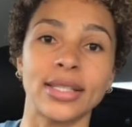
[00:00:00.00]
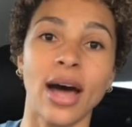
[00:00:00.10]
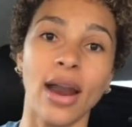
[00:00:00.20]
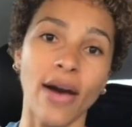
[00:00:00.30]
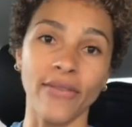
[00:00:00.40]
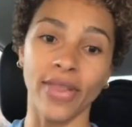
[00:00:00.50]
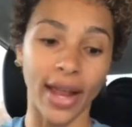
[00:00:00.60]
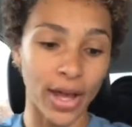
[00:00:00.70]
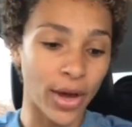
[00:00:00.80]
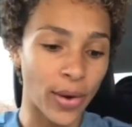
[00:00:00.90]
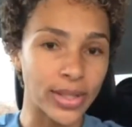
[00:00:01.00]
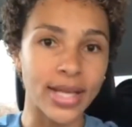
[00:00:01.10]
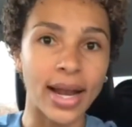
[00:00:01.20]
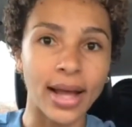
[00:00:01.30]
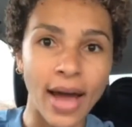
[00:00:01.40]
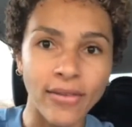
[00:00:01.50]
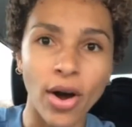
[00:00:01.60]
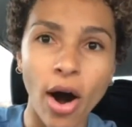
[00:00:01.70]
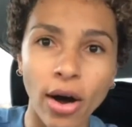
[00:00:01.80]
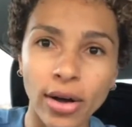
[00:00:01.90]
thought off, and I can go inside. I have a
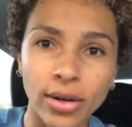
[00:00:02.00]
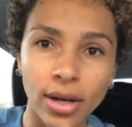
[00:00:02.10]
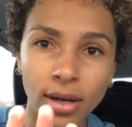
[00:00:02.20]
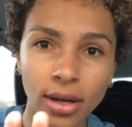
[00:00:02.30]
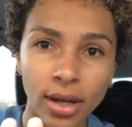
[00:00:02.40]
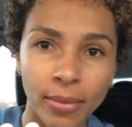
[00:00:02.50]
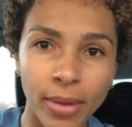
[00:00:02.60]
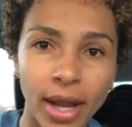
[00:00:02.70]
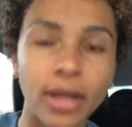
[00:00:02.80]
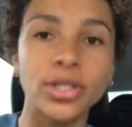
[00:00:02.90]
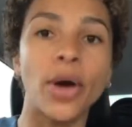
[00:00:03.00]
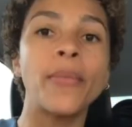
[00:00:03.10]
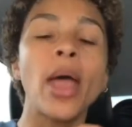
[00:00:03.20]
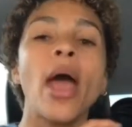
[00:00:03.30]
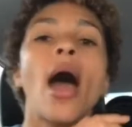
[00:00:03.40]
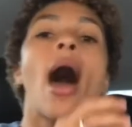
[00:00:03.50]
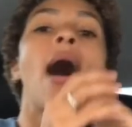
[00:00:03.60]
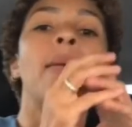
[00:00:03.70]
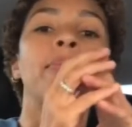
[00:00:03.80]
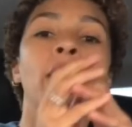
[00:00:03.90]
call in a minute. So I